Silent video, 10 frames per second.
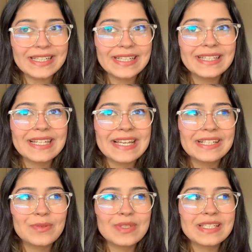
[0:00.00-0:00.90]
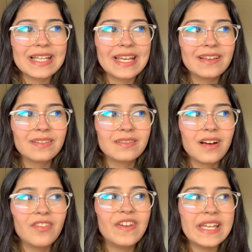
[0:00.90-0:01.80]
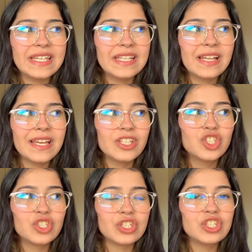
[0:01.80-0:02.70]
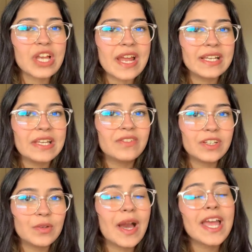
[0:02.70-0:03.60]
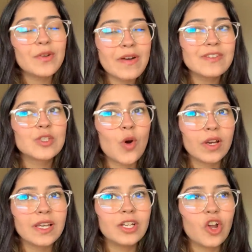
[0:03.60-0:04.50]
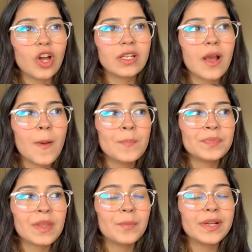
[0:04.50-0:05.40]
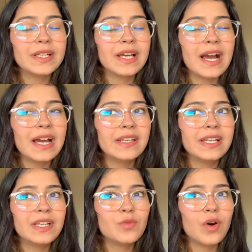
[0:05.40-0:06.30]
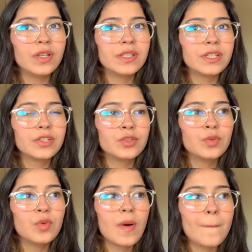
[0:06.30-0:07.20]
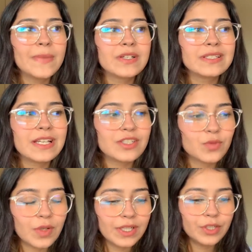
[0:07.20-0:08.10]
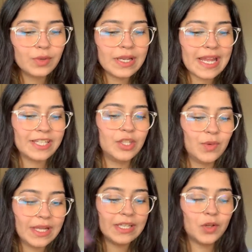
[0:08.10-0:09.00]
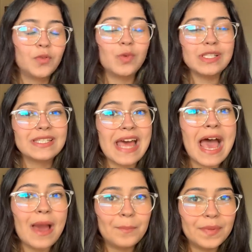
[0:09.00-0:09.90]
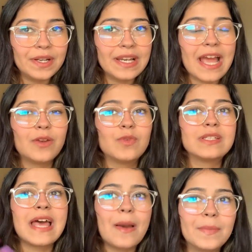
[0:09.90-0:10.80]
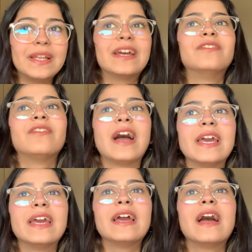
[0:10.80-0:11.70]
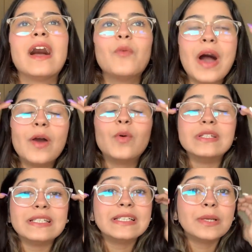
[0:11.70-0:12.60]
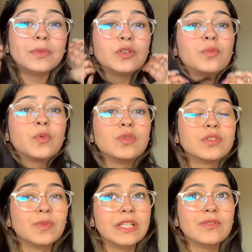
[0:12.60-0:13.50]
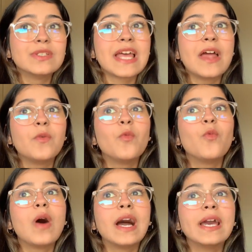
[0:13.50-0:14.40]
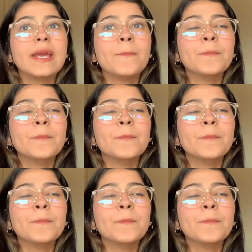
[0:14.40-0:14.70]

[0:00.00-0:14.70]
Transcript: it. It was like a very like chit-chatty video. I know I was talking a lot, but I really wanted to, because I just wanted to let you in on what's happened and what's happening, and why I wasn't able to post videos, and why